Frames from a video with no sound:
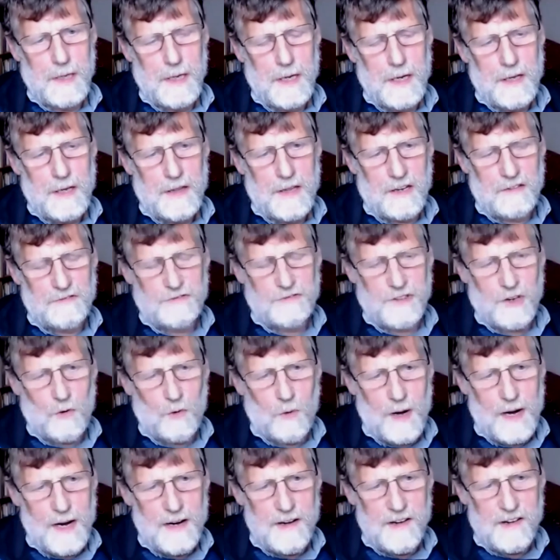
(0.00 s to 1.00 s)
that
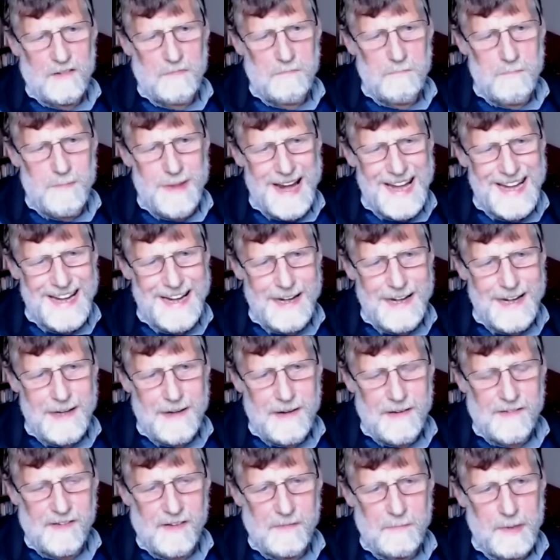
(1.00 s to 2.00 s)
requires many
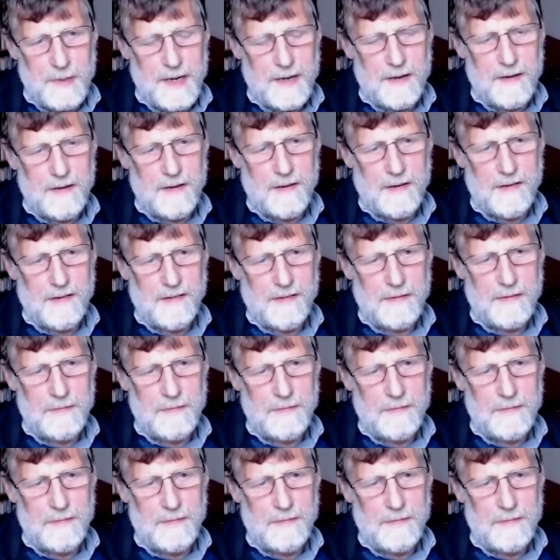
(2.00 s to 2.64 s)
disciplines